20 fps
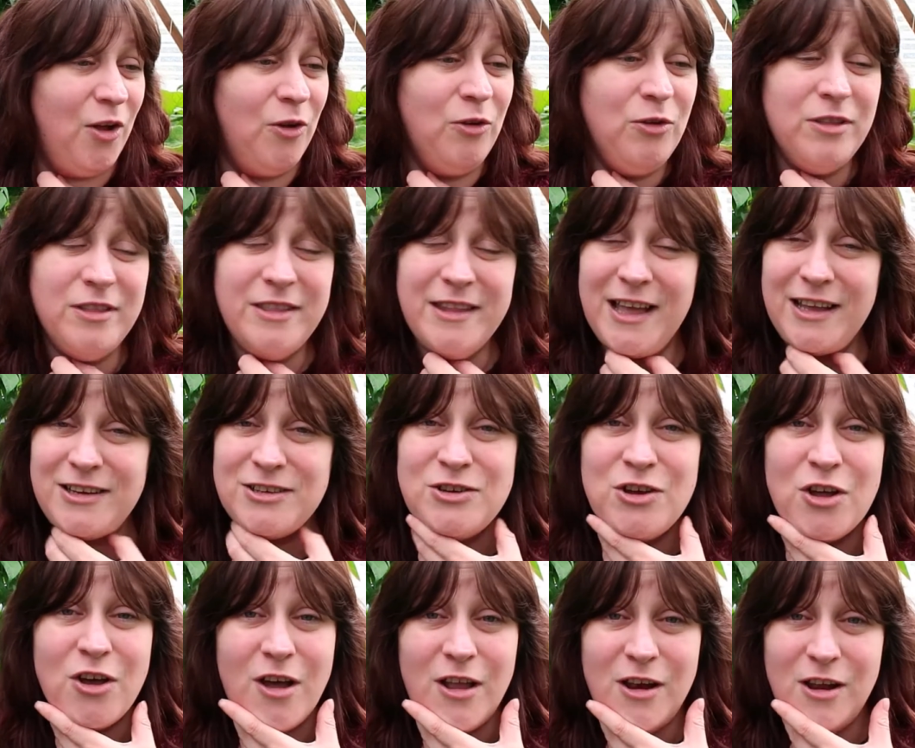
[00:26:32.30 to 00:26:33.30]
Other than that,
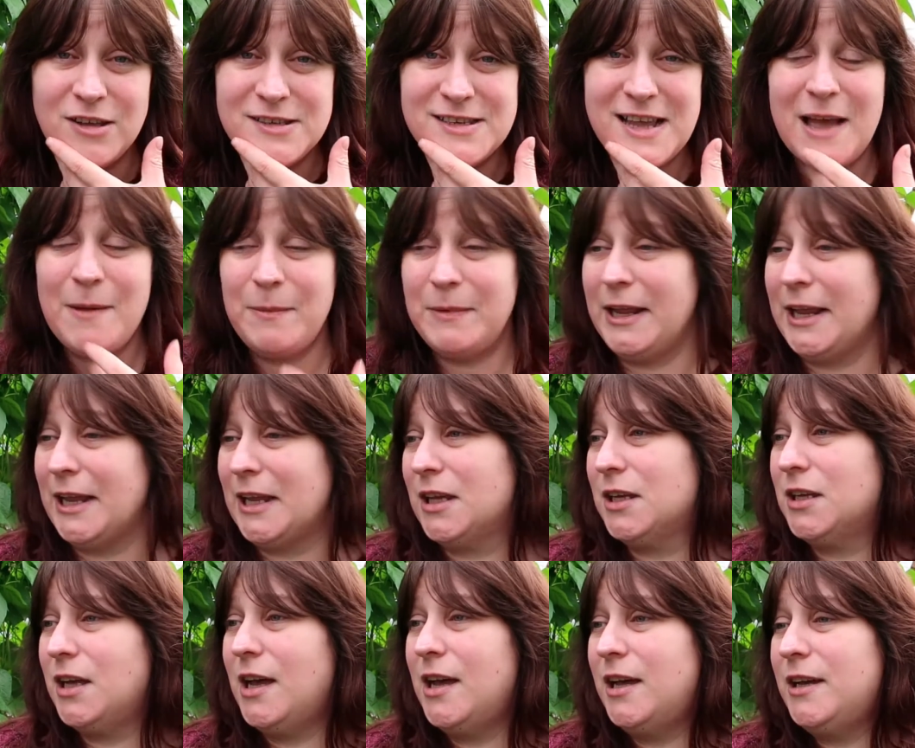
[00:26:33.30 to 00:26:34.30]
not a lot's
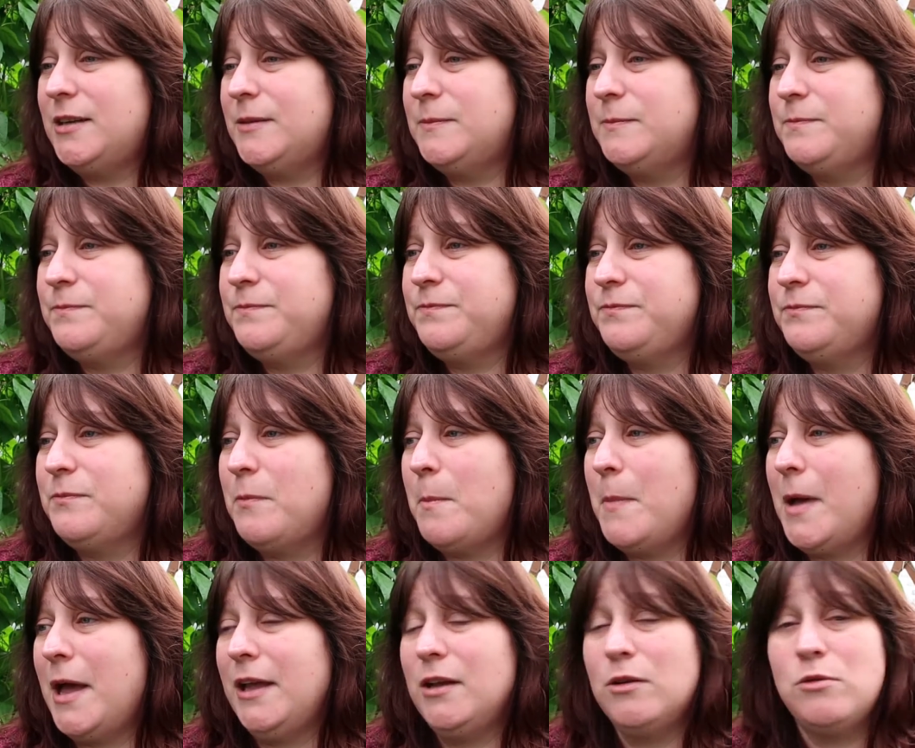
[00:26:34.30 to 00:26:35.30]
happening.
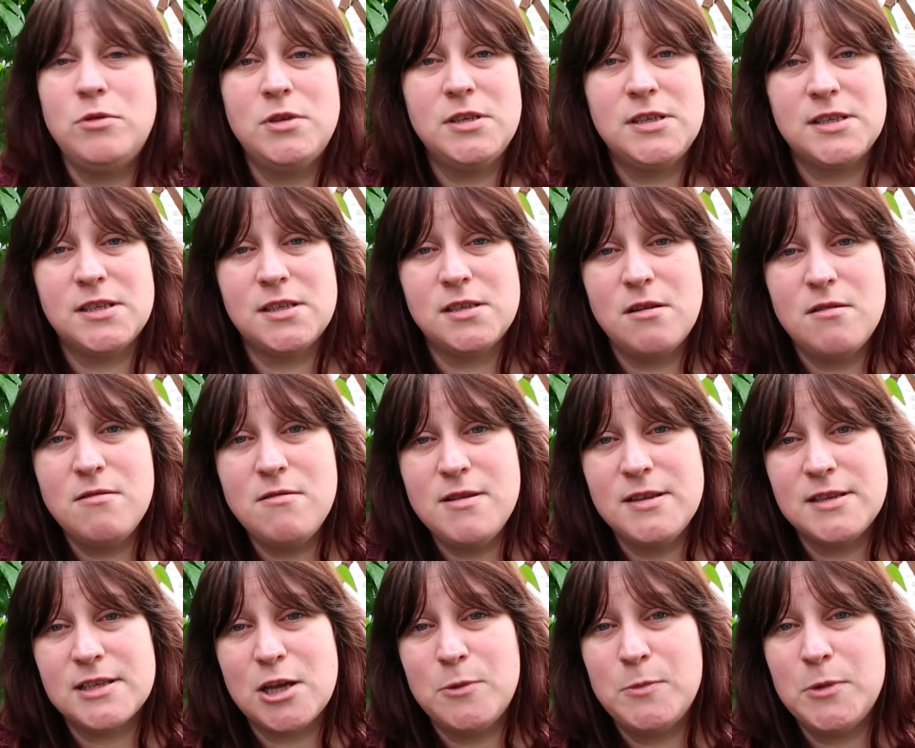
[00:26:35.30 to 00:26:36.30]
My oldest son
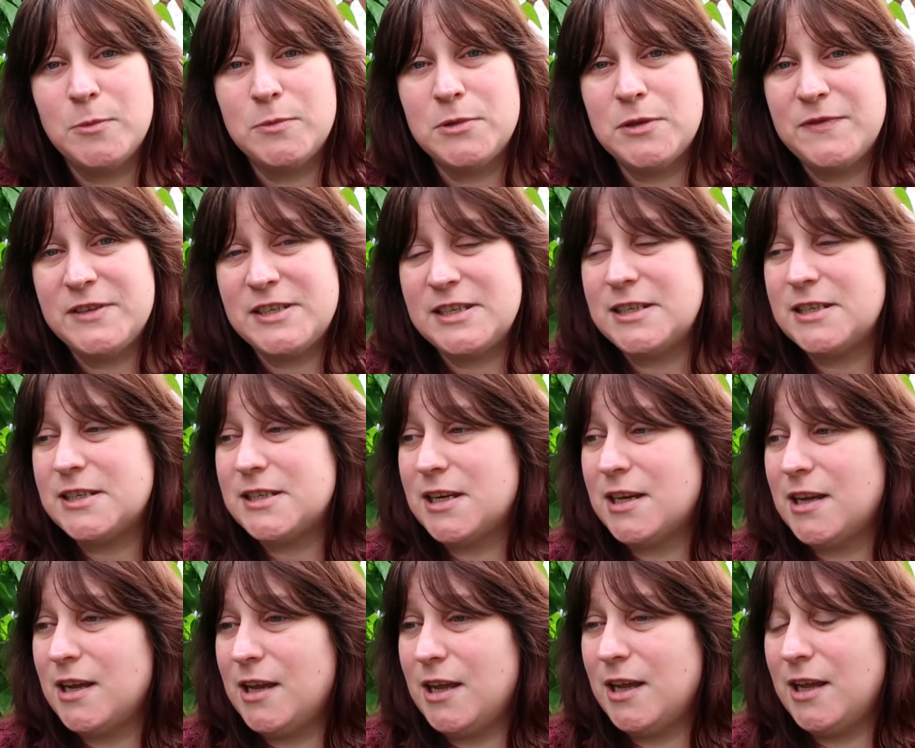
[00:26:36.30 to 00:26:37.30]
is coming up to visit
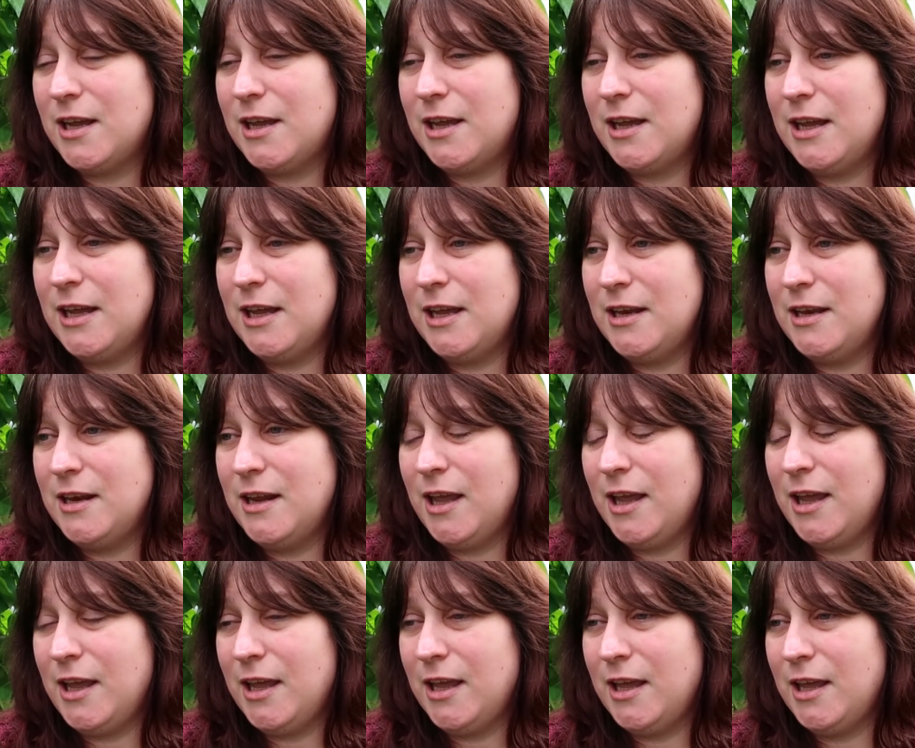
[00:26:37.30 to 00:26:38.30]
in
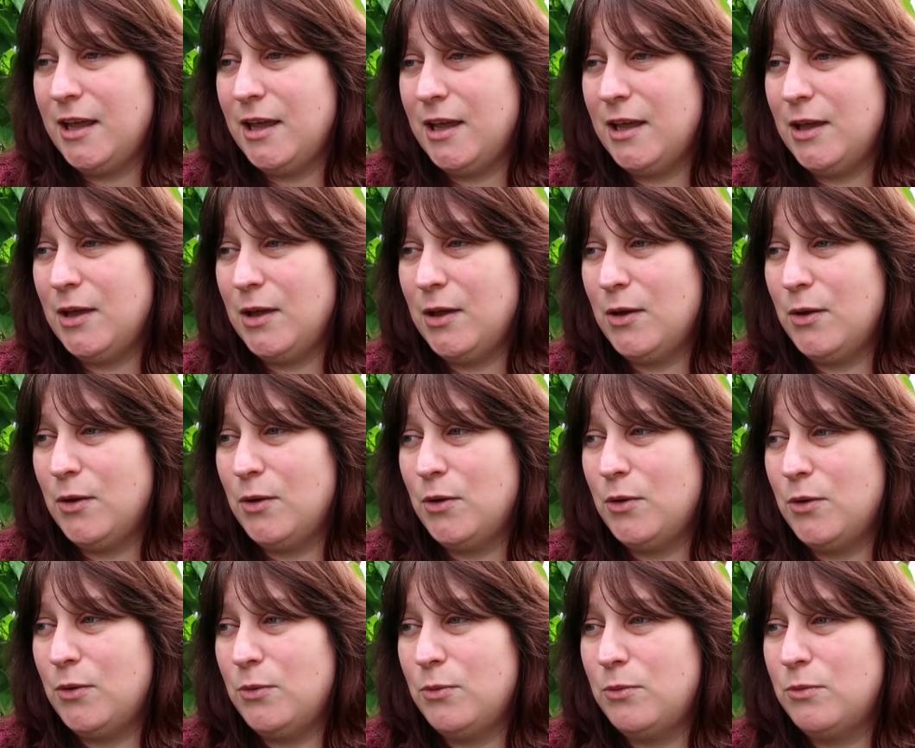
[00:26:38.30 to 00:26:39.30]

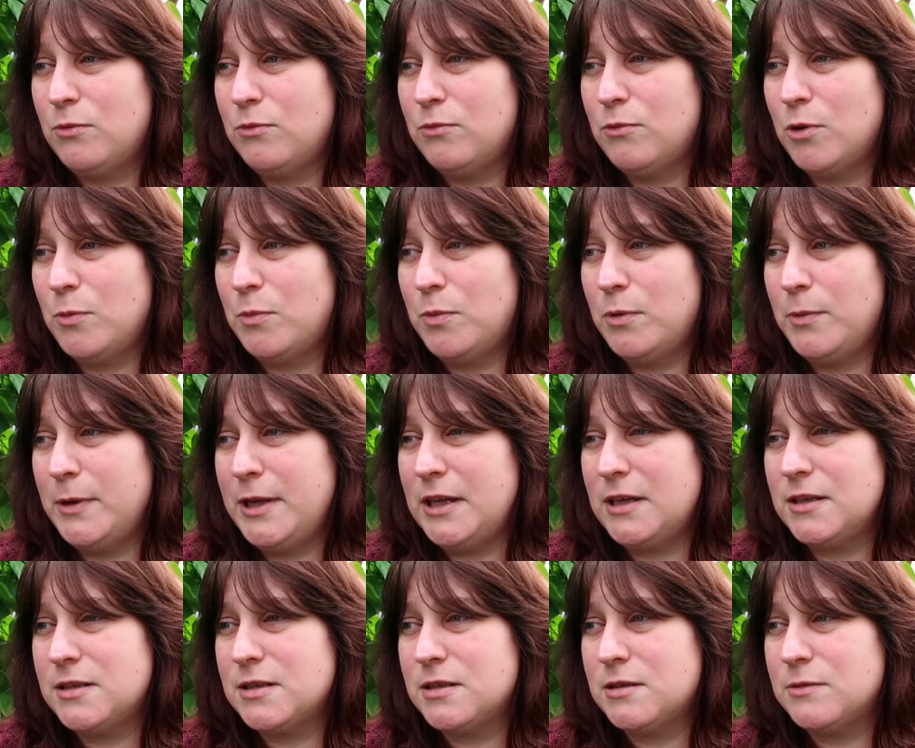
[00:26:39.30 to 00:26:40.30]
a couple of
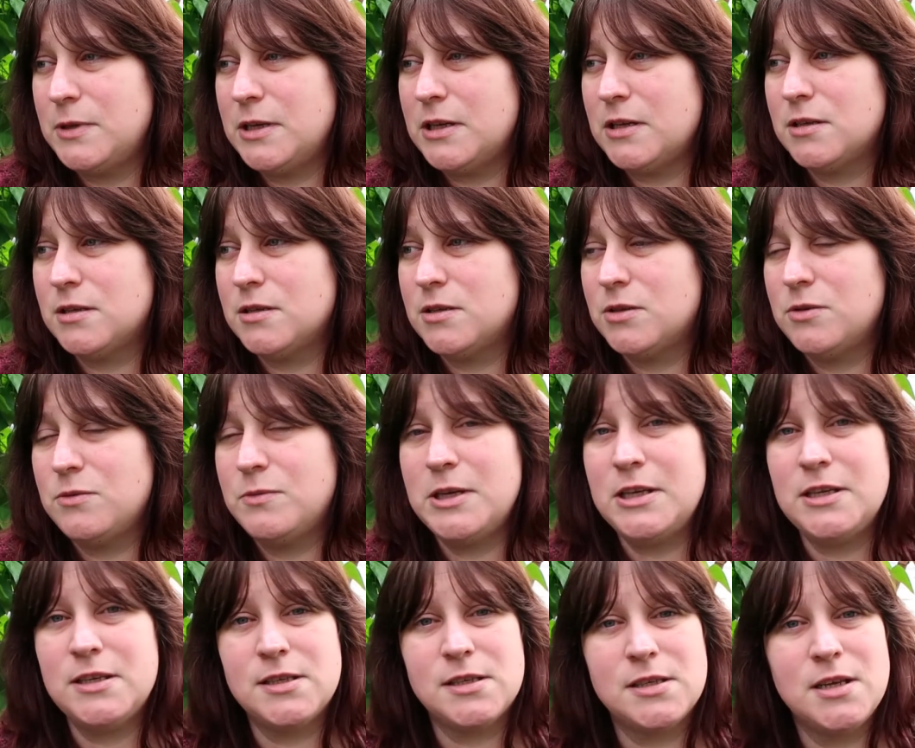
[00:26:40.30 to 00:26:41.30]
weeks, 2
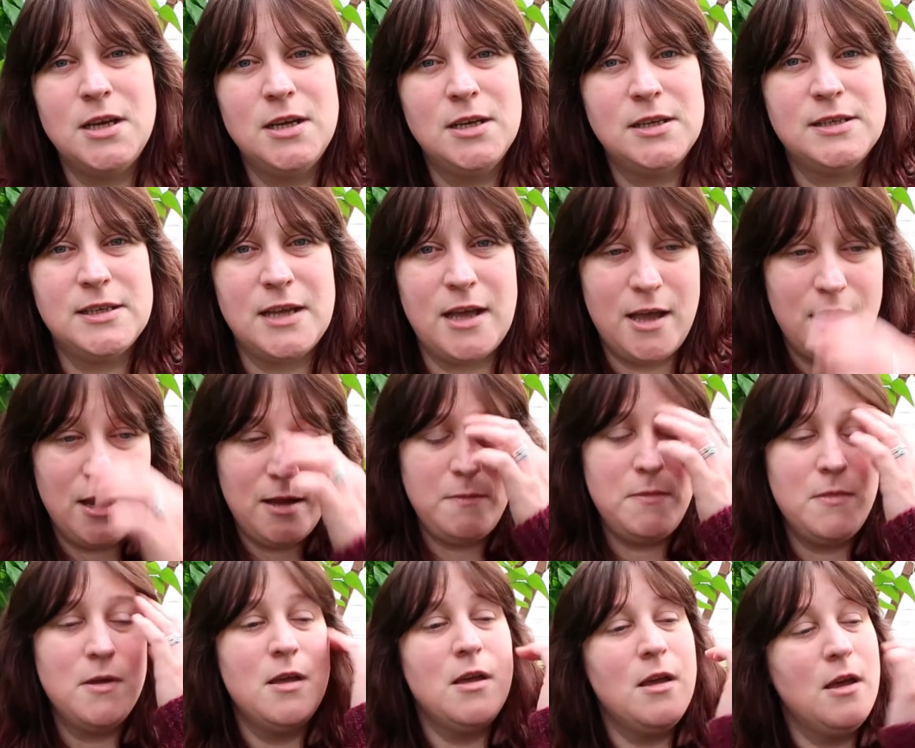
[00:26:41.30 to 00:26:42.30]
weeks
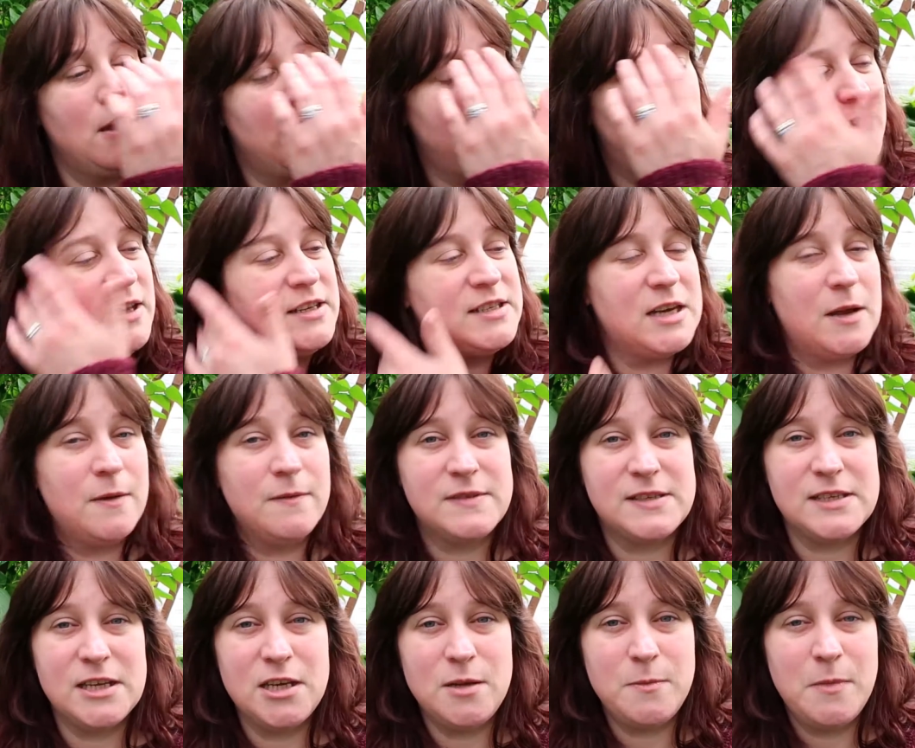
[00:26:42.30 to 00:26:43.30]
time. First time I've
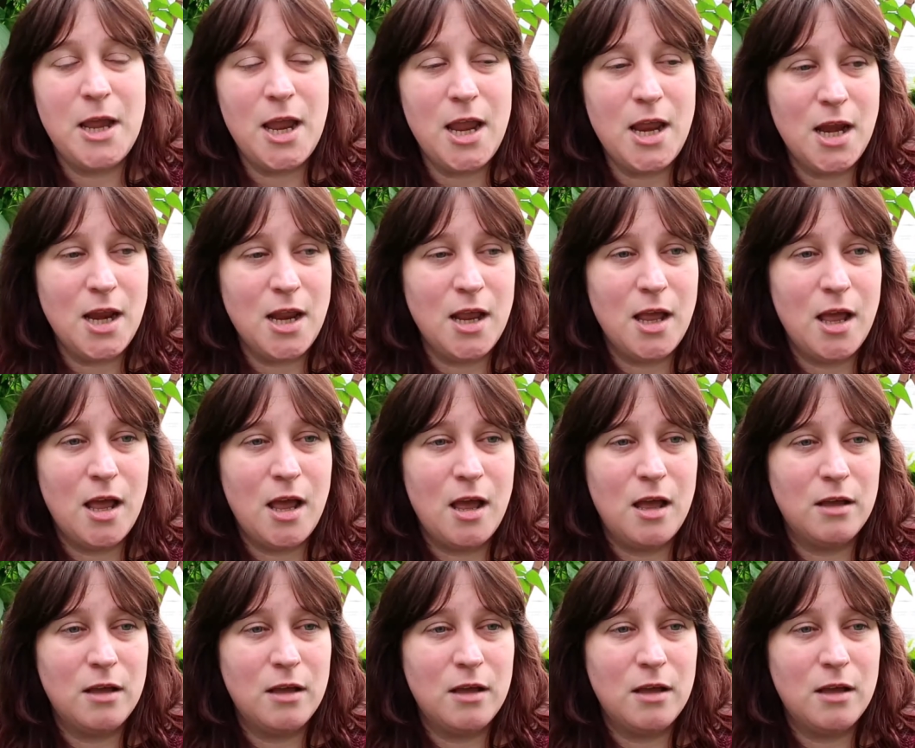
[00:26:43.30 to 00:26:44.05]
seen him in